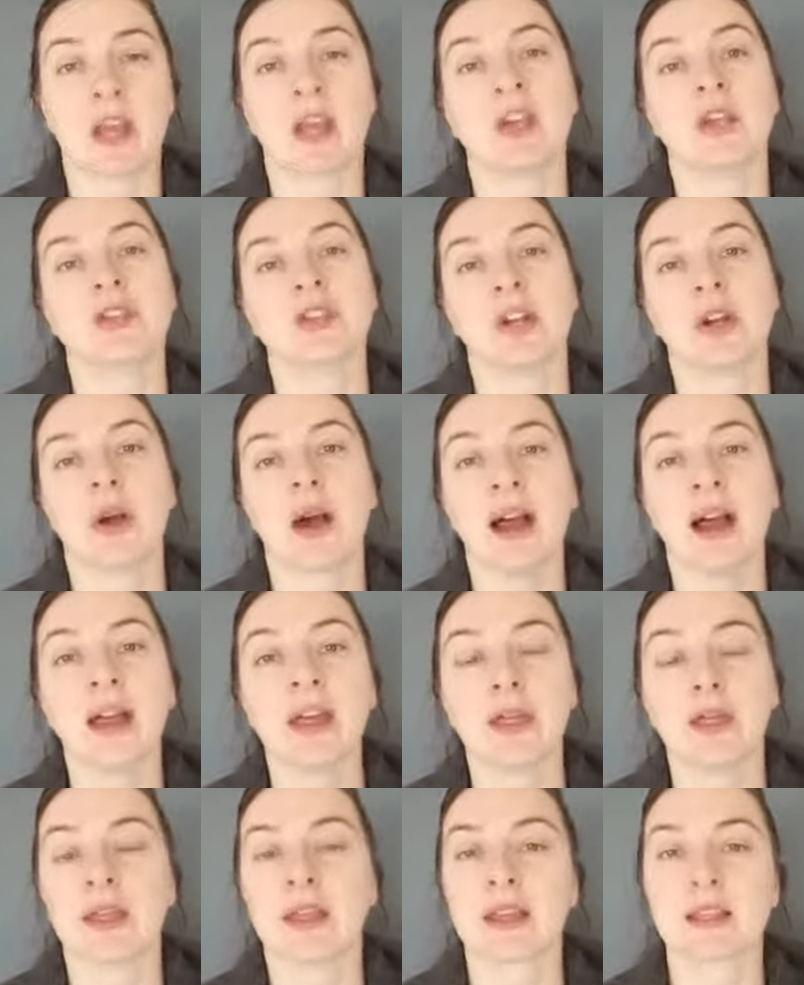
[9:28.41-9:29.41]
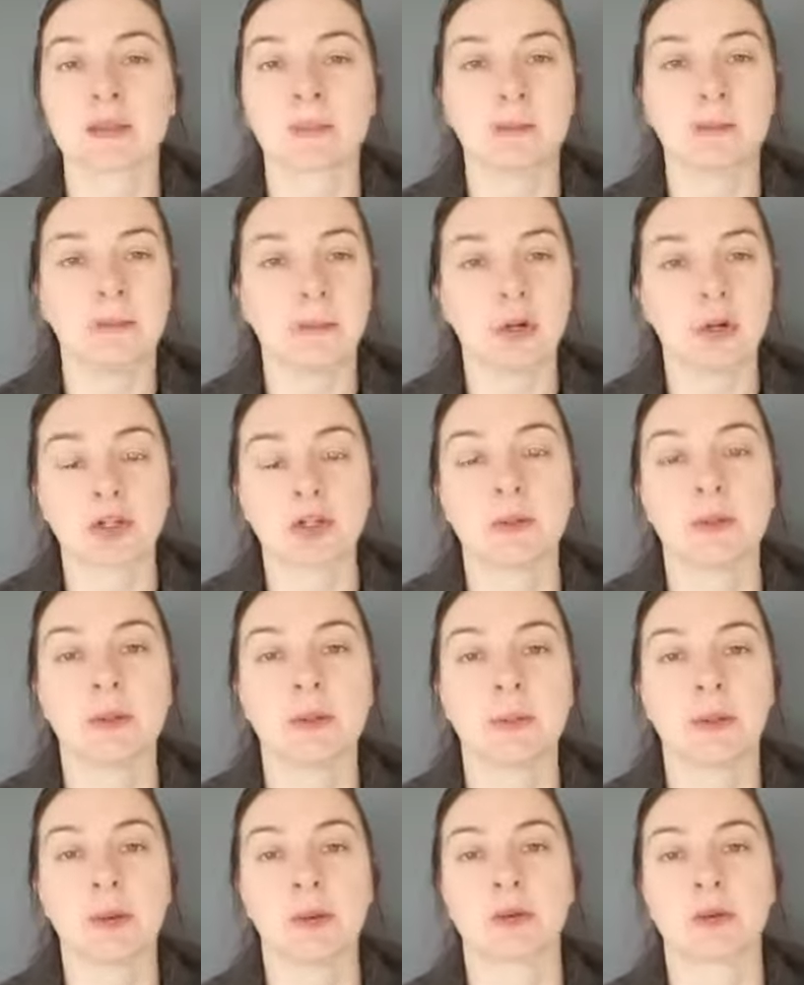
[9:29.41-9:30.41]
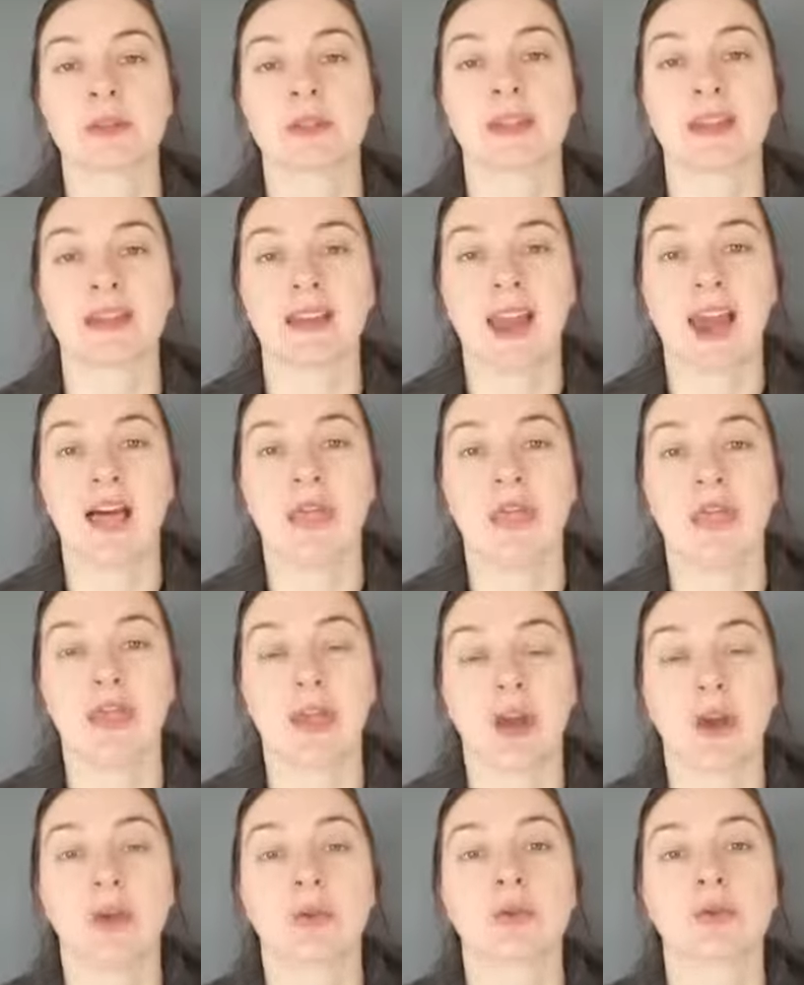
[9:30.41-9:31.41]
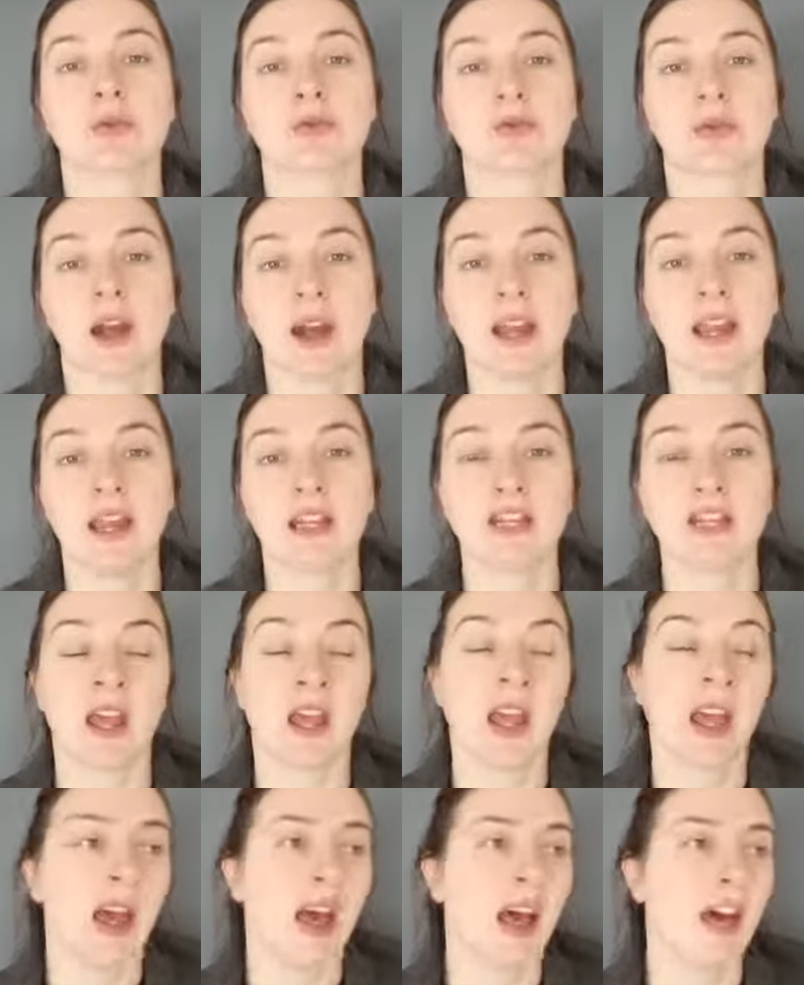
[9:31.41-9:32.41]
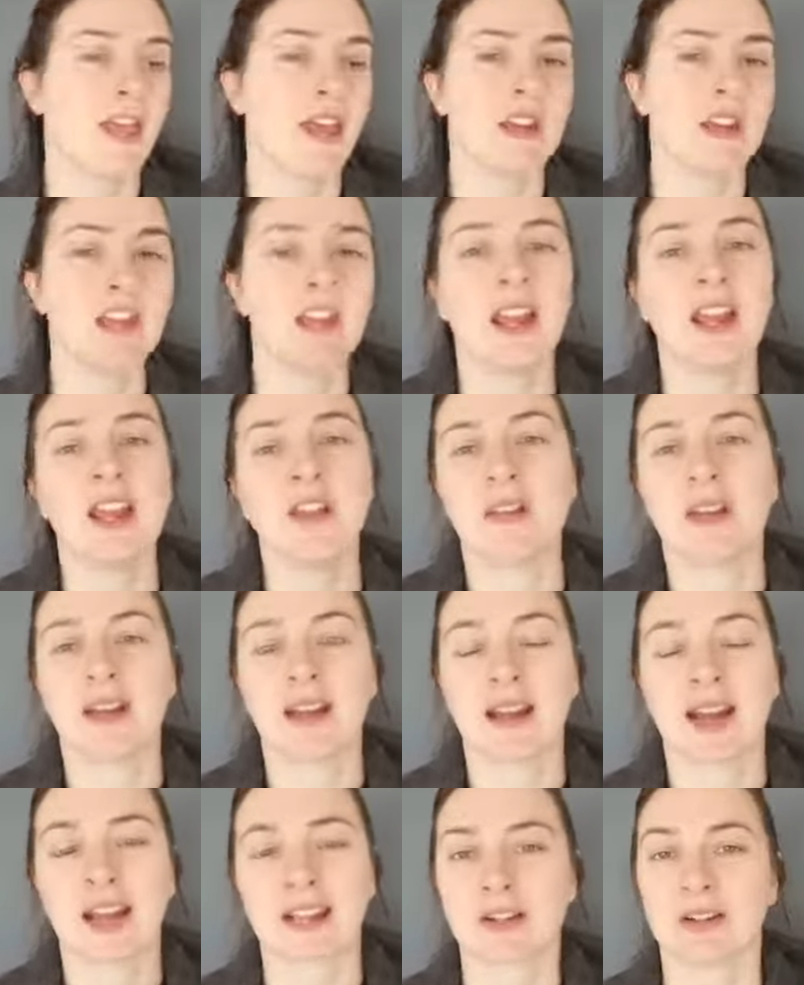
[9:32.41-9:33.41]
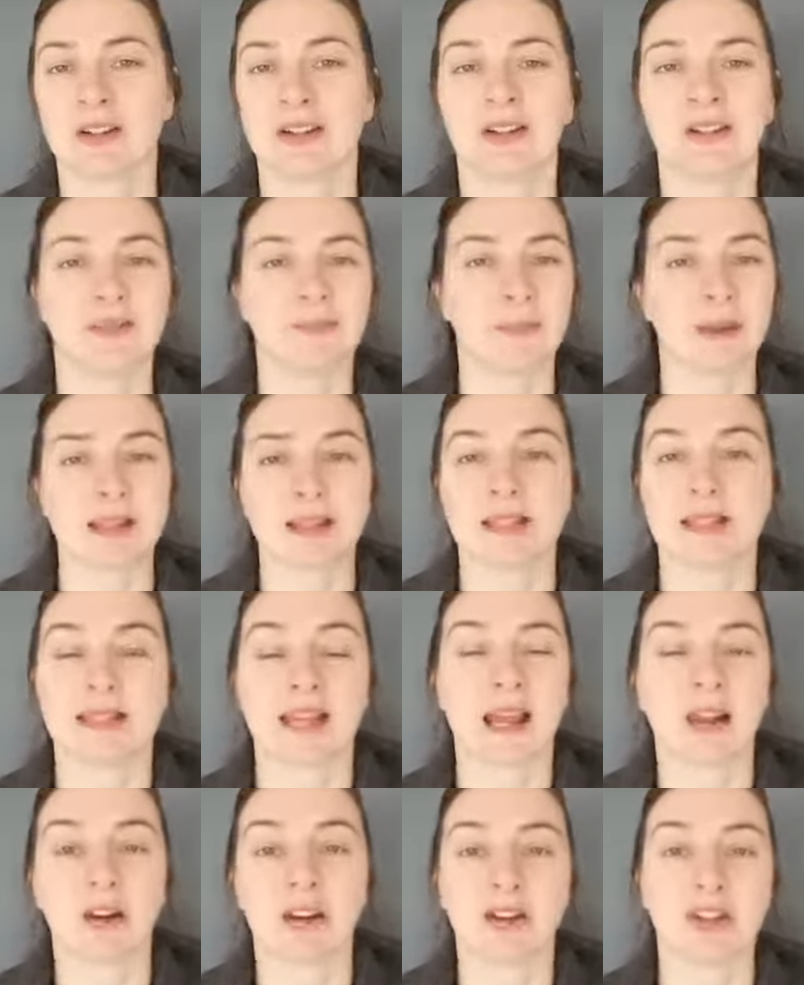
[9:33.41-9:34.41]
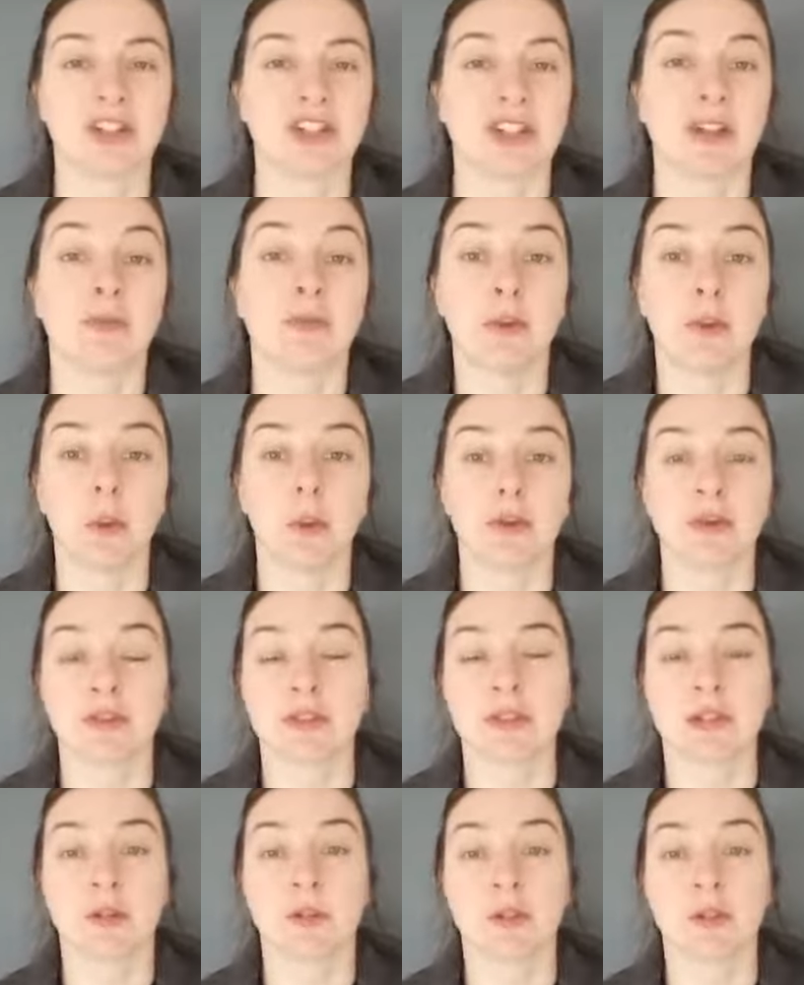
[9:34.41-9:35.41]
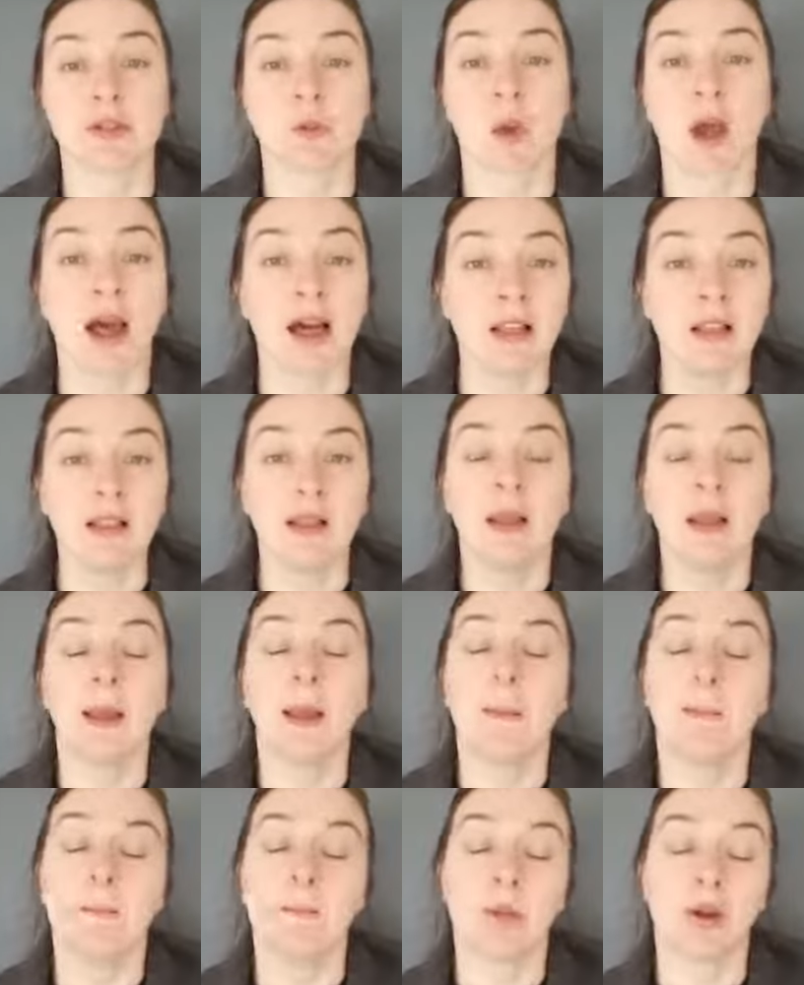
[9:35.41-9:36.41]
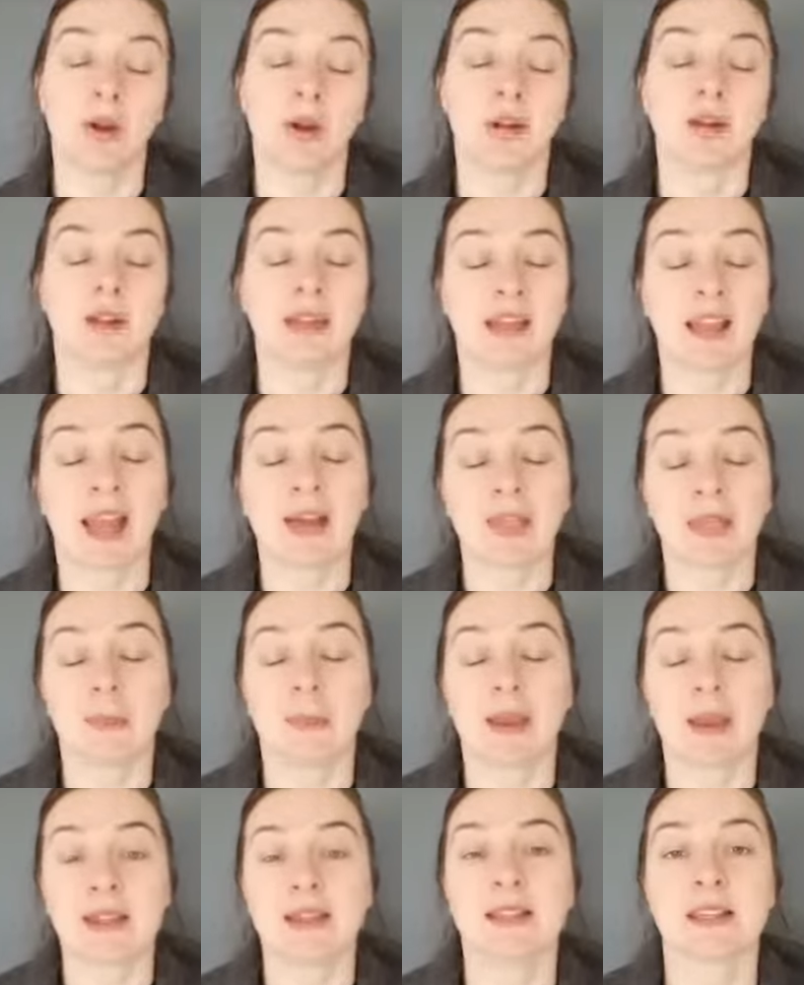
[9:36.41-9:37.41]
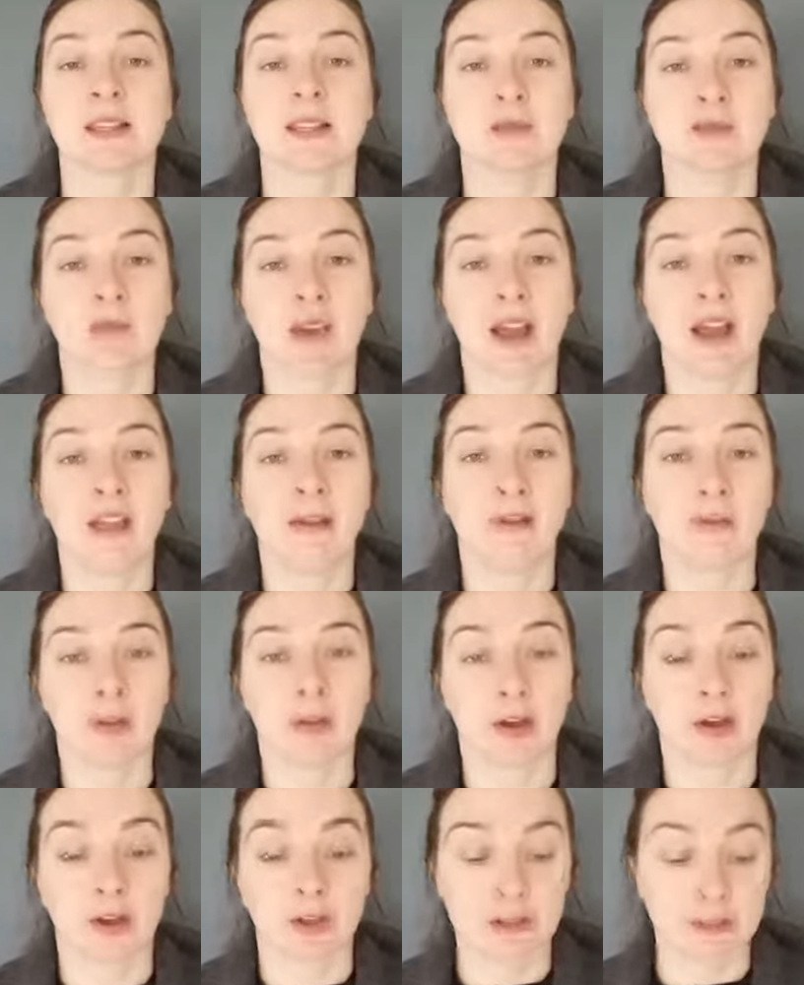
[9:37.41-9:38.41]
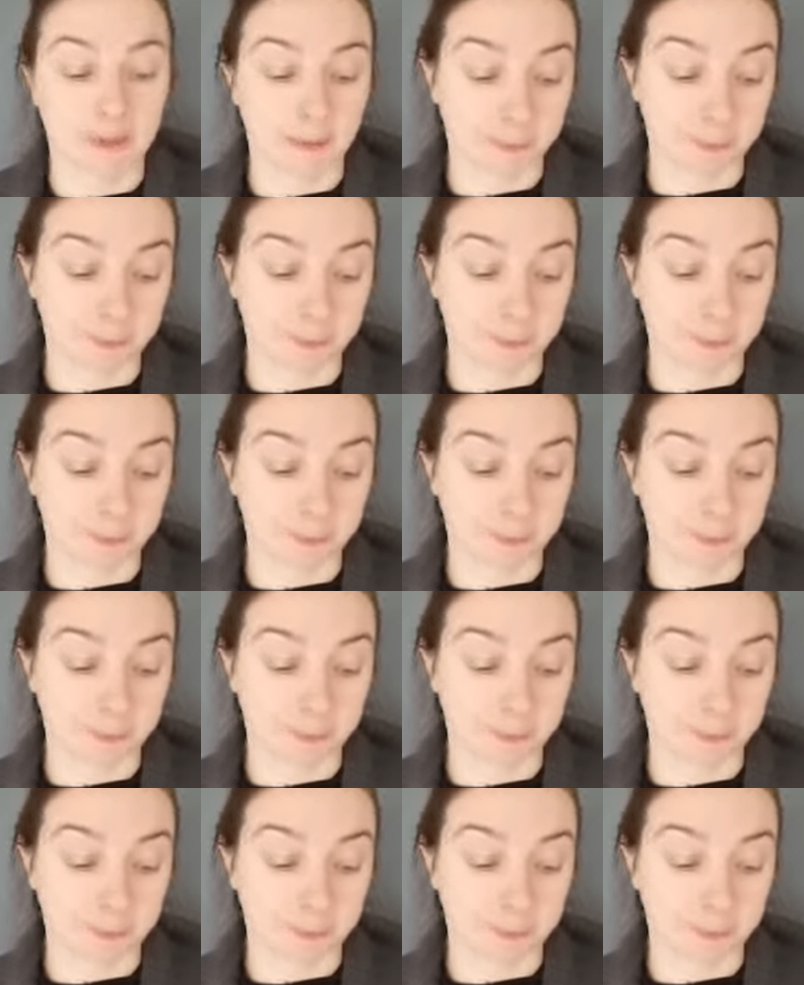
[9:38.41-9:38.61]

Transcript: So I think it's much more important to get those right. And then, you can add on bits of technology if you want to as well, but get the basics right first.